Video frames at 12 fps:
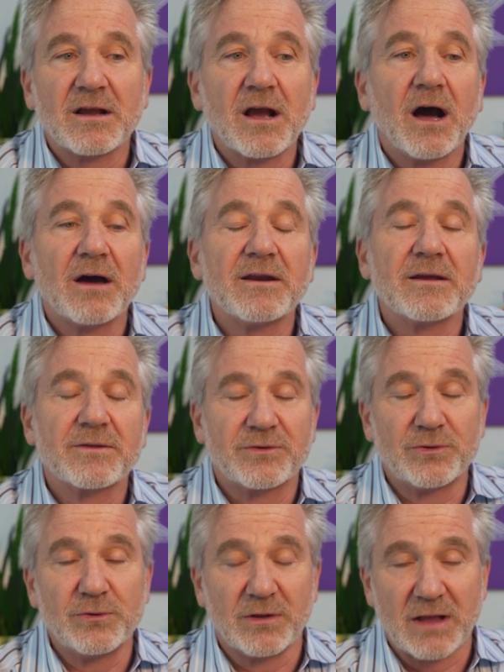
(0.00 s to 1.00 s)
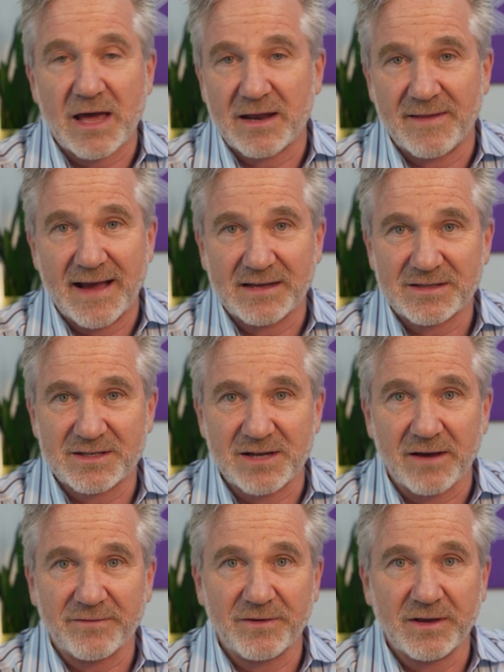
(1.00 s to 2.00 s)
cutting through a lot of that stuff,